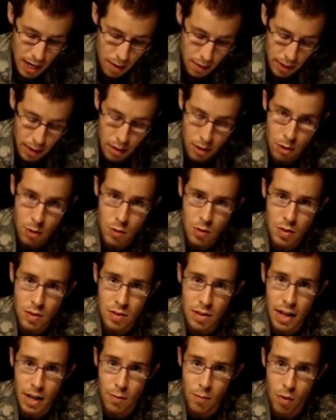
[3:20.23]
out, it
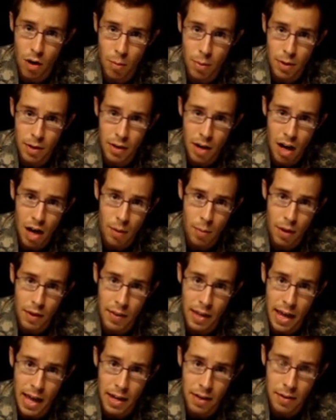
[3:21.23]
loosens a rubber knob
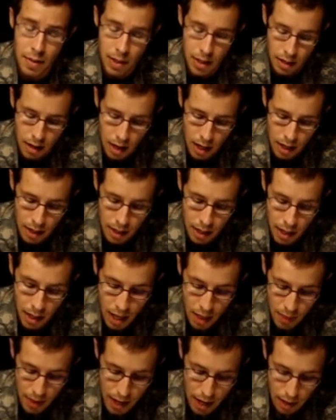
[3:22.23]
on the end of the gun
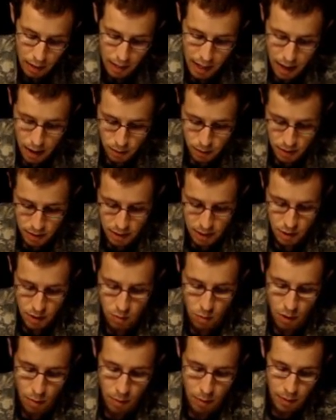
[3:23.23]
that allows
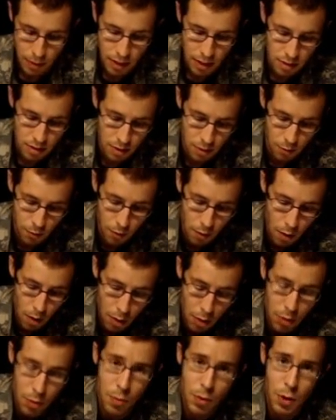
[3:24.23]
this rubber piece to
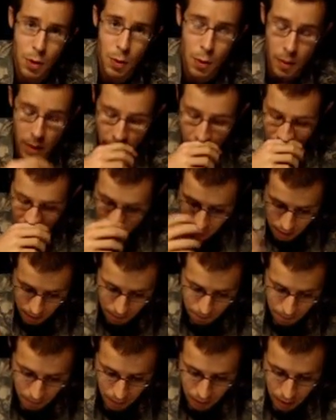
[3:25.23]
fall through,
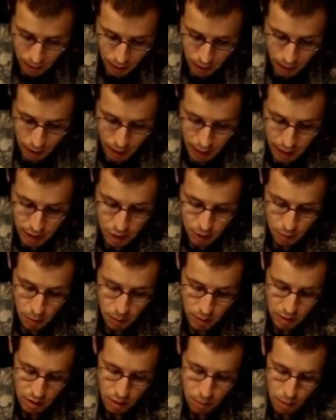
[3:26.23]

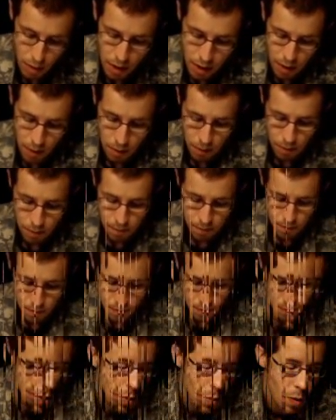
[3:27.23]
exposing the barrel. I
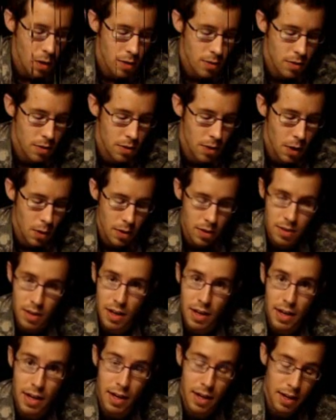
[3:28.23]
also wanted to notice
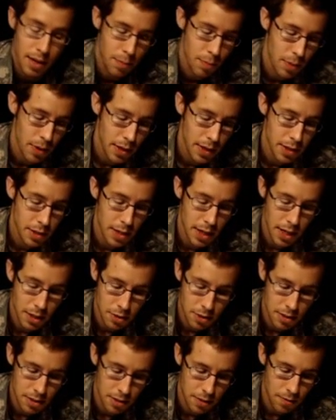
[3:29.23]
a pretty
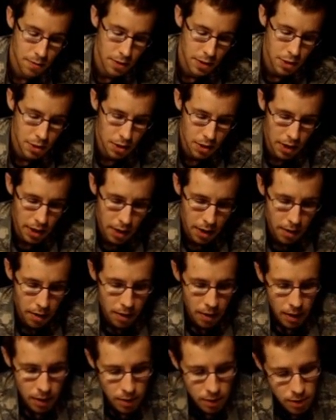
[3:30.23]
interesting feature here.
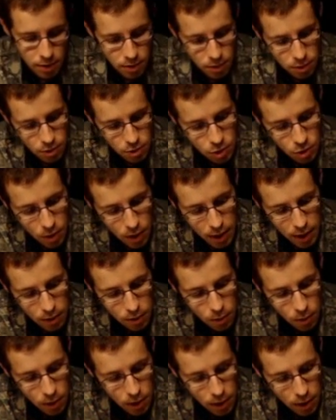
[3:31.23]
This little
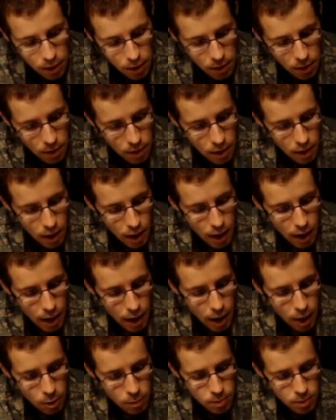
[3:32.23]
triangle here
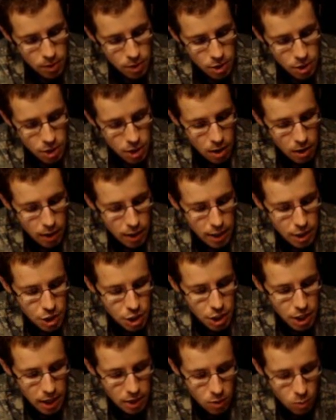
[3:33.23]
helps the shell
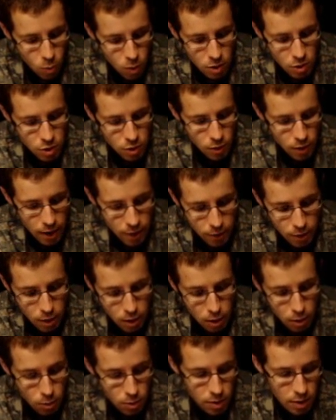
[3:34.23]
eject once you have
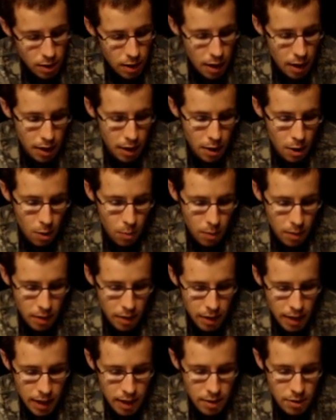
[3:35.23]
closed the gun and
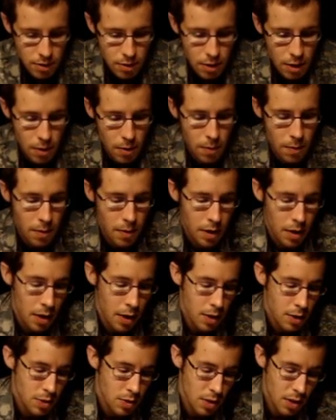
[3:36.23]
opened it, as so.
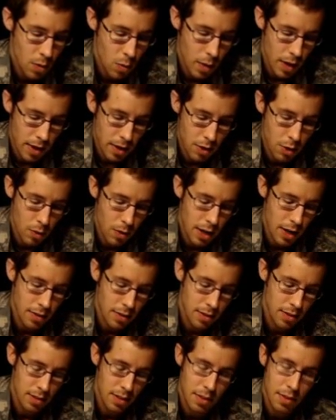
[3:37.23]
So that way you don't
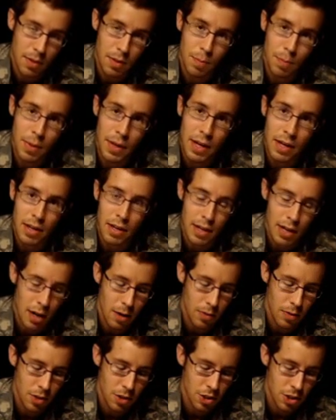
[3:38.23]
have to sit there picking
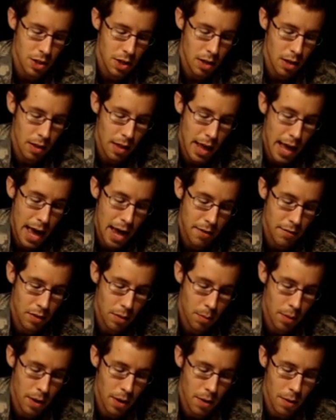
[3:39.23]
out the shell out of
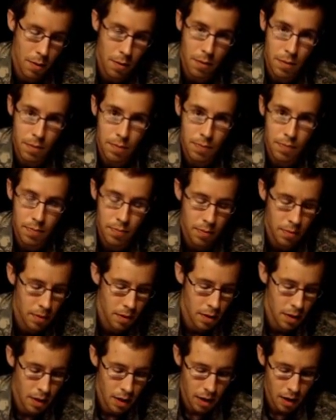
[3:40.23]
the barrel.
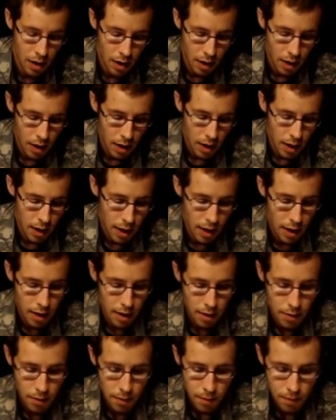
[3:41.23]

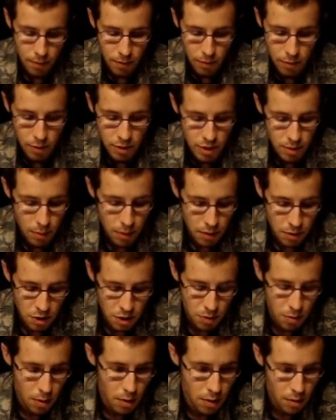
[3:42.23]
And for some other
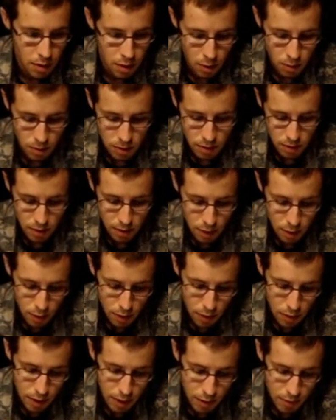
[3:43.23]
small notes,
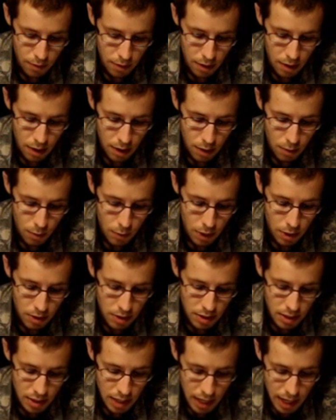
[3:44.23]
the
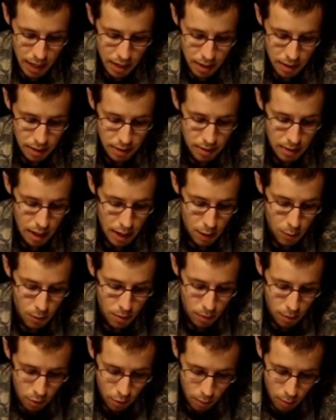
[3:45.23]
rear sight is not
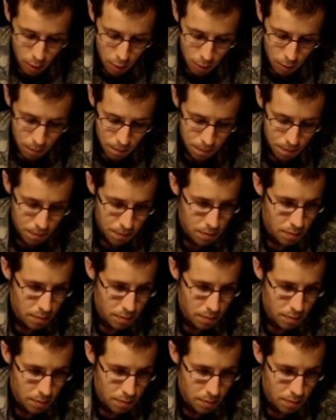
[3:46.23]
removable,